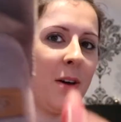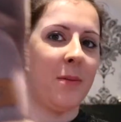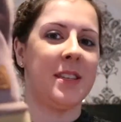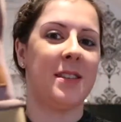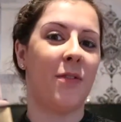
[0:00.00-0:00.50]

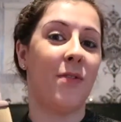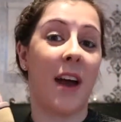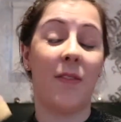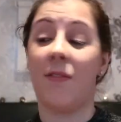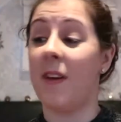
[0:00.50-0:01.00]
which is, I
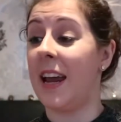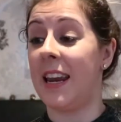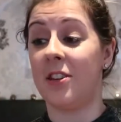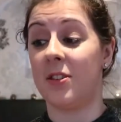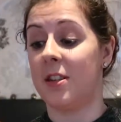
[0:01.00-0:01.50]

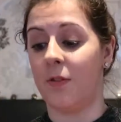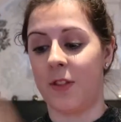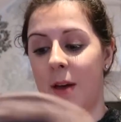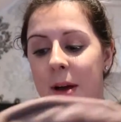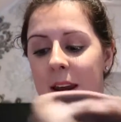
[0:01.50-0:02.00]
really just love
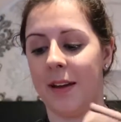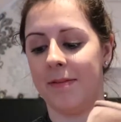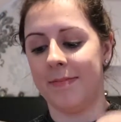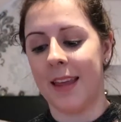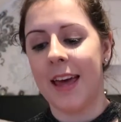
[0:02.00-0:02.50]
them. And
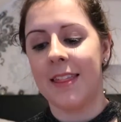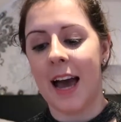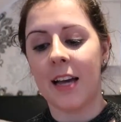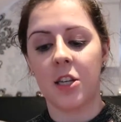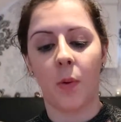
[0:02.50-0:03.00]
they're
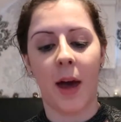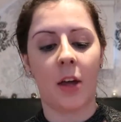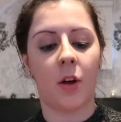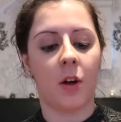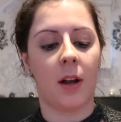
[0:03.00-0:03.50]
actually quite
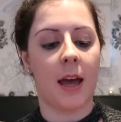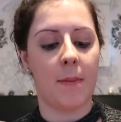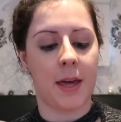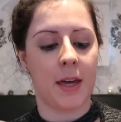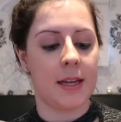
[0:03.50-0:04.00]
a good colour
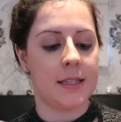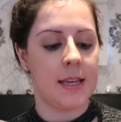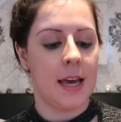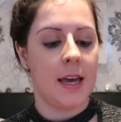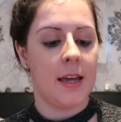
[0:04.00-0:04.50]
because
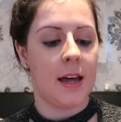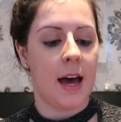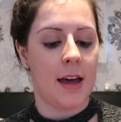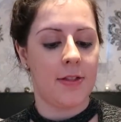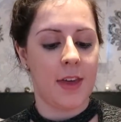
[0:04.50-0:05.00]

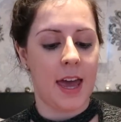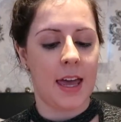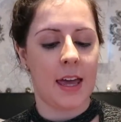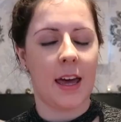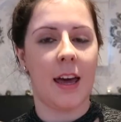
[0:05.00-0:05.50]
I
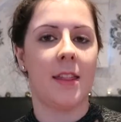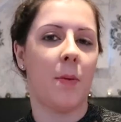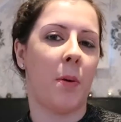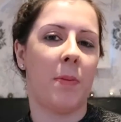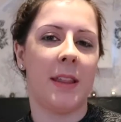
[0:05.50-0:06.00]
think
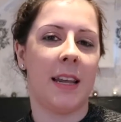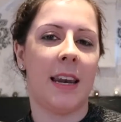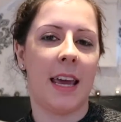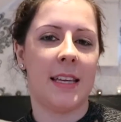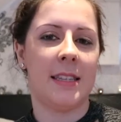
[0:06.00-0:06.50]
they're probably
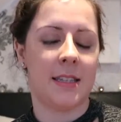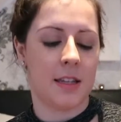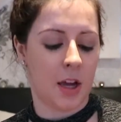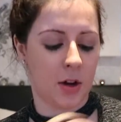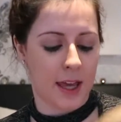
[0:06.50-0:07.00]

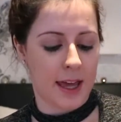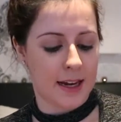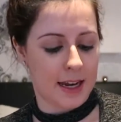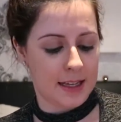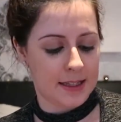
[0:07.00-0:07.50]
they're going to get
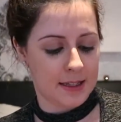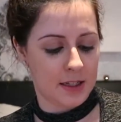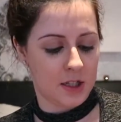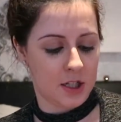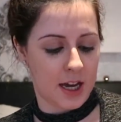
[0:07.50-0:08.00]
the least
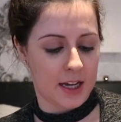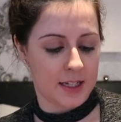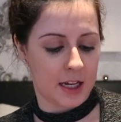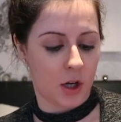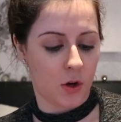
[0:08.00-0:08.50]

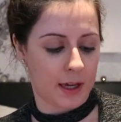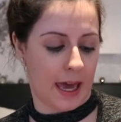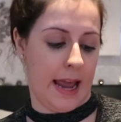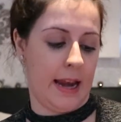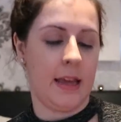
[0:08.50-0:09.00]
dirty
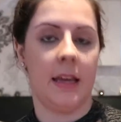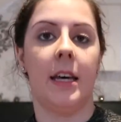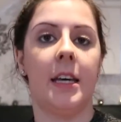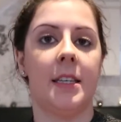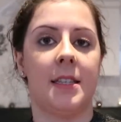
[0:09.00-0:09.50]
looking.
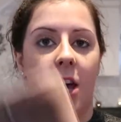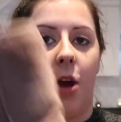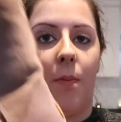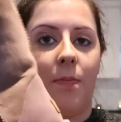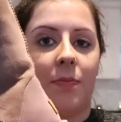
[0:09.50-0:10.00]

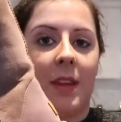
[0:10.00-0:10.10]
So